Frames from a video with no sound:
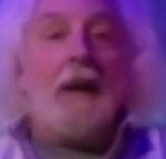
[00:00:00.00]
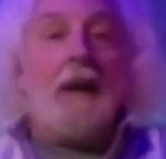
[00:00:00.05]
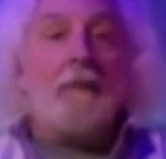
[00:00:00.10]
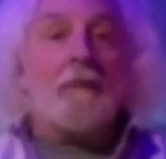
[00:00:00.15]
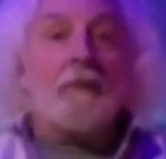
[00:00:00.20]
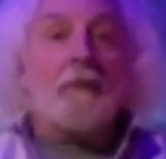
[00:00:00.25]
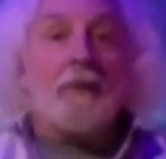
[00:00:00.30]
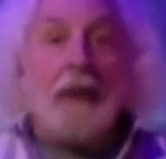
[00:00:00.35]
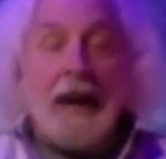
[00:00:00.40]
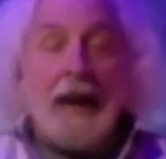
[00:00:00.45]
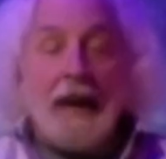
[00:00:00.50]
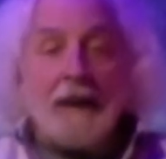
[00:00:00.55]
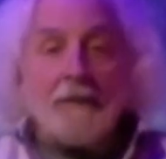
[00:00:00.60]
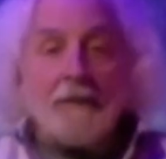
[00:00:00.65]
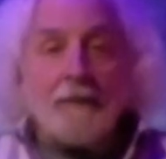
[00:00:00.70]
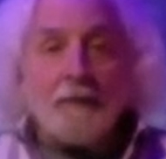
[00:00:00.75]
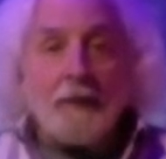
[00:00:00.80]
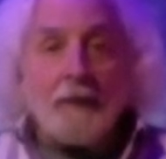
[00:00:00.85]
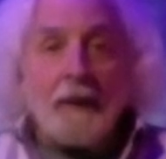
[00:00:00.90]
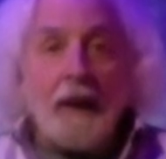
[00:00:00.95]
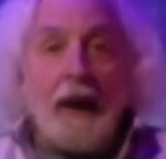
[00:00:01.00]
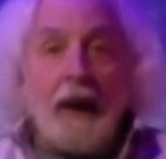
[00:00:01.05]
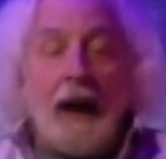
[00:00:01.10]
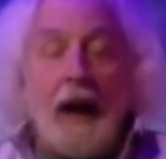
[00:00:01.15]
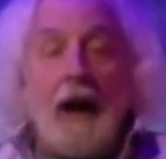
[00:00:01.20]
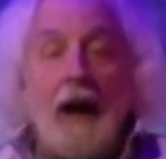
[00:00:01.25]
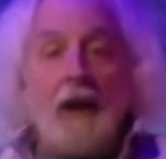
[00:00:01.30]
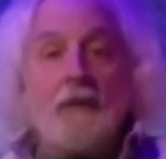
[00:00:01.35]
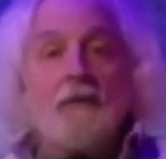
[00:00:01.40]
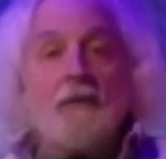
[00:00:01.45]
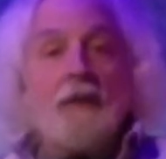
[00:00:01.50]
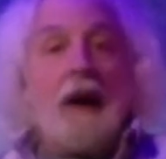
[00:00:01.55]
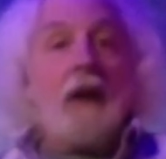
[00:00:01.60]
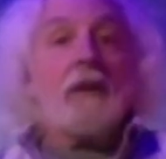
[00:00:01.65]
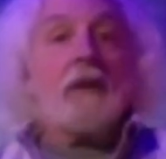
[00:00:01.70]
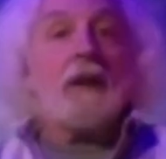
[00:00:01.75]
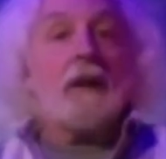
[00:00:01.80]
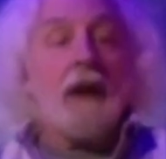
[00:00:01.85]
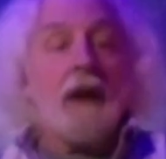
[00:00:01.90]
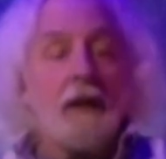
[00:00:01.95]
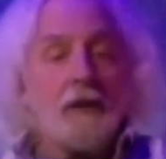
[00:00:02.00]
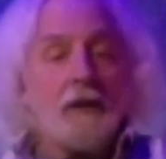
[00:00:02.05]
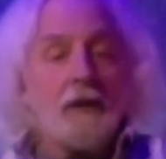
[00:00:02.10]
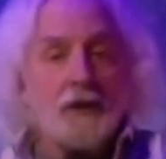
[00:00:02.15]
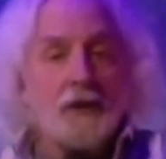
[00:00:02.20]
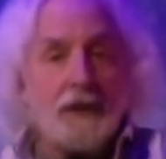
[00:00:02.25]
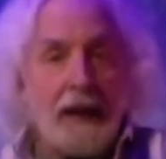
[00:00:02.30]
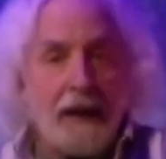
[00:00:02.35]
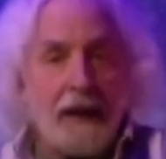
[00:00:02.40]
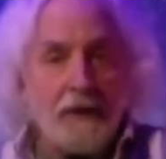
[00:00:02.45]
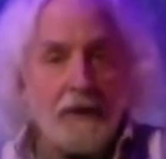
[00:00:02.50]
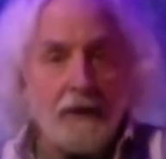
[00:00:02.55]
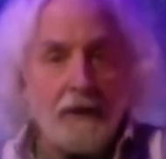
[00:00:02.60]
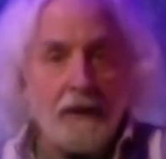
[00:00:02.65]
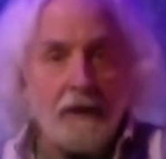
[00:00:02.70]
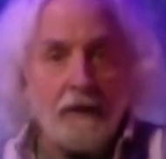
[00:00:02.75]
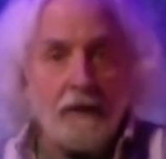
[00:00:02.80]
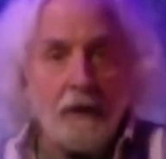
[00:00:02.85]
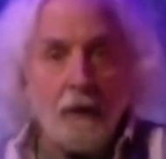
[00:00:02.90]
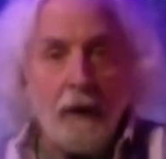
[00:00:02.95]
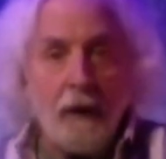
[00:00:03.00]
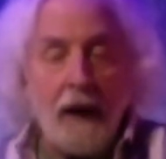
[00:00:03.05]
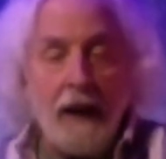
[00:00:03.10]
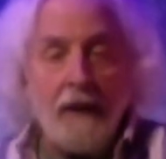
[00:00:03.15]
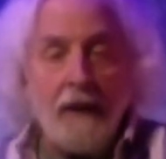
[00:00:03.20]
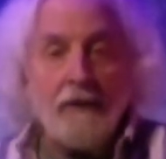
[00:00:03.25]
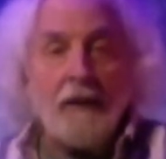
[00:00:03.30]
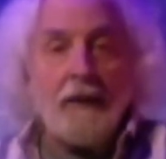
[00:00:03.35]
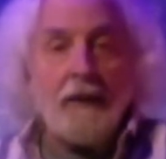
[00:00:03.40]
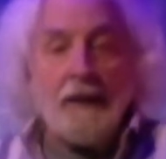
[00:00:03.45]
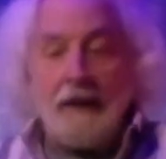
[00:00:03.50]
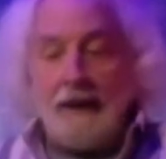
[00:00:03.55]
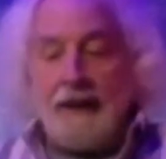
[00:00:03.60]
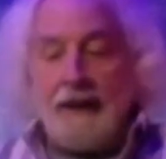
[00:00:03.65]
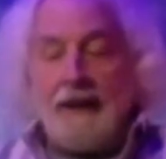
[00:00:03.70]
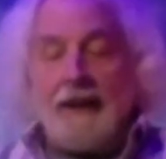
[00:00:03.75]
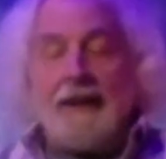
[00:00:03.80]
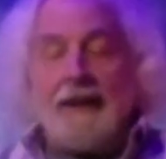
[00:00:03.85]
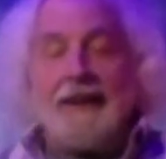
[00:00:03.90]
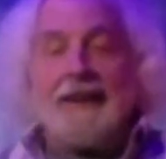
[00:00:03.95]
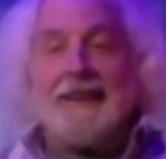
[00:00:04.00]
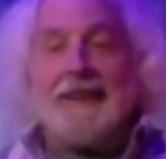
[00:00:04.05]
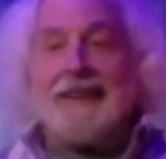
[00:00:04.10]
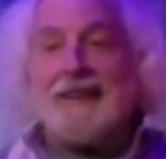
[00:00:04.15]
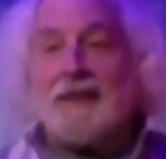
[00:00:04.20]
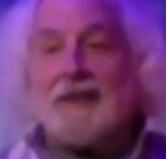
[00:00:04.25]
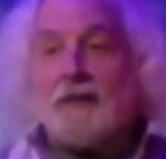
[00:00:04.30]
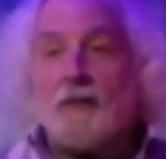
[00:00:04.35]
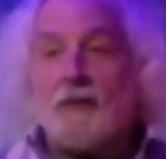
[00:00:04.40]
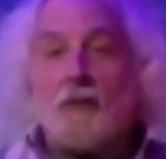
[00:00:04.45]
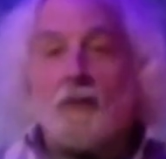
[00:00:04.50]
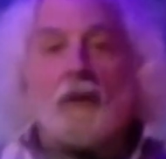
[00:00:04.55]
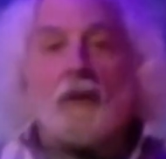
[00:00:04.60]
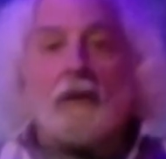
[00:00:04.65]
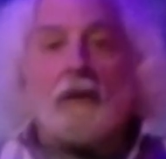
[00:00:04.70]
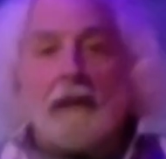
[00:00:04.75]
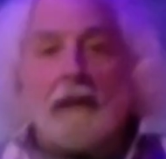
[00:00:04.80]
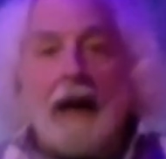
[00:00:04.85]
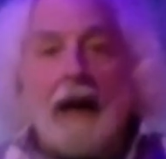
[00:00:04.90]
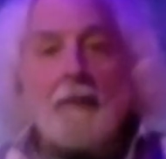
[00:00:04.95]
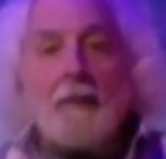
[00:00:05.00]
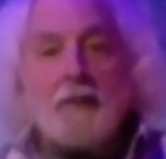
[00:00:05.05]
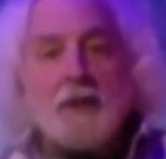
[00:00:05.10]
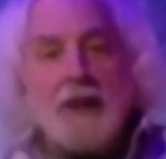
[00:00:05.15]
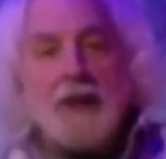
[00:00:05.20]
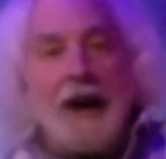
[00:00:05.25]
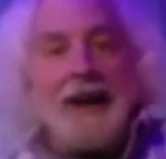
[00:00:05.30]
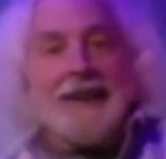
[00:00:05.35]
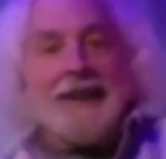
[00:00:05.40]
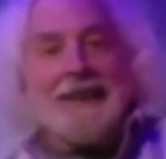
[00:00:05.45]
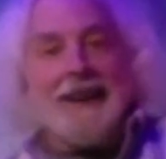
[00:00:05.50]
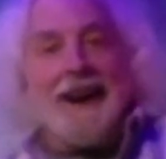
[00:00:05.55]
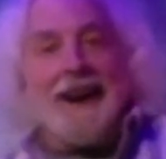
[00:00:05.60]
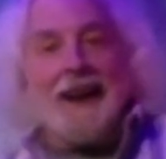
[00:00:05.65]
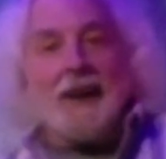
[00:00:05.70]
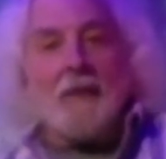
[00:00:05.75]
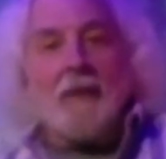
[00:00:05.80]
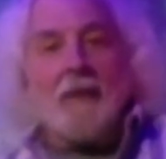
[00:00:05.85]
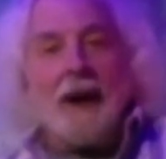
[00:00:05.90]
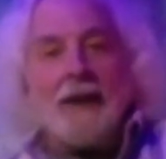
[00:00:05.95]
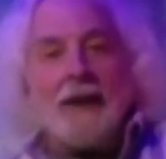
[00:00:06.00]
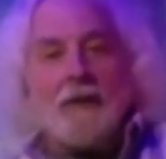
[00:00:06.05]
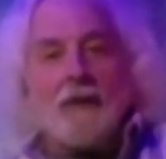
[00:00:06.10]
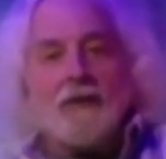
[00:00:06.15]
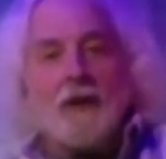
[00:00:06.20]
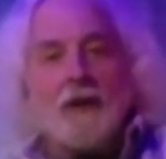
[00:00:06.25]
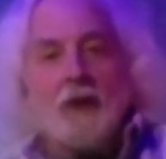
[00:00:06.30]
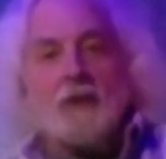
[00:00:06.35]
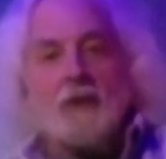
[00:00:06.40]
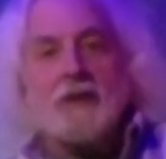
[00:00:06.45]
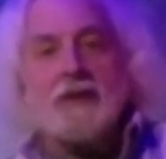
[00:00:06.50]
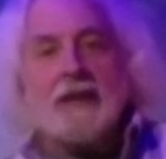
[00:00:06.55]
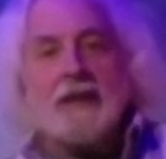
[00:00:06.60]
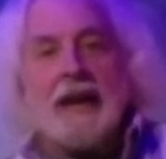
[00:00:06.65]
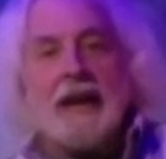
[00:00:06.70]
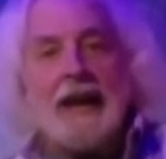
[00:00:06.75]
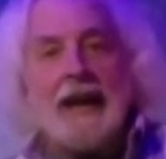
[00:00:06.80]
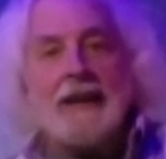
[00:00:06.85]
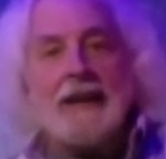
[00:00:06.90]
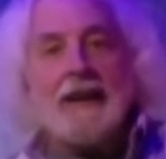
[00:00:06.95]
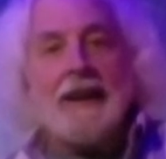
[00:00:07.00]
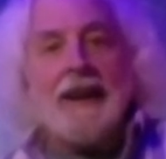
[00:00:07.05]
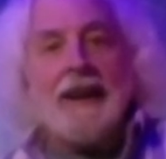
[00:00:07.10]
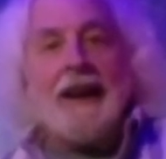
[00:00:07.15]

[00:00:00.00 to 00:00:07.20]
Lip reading: Then I found another standard ether wave lopsided on a microphone stand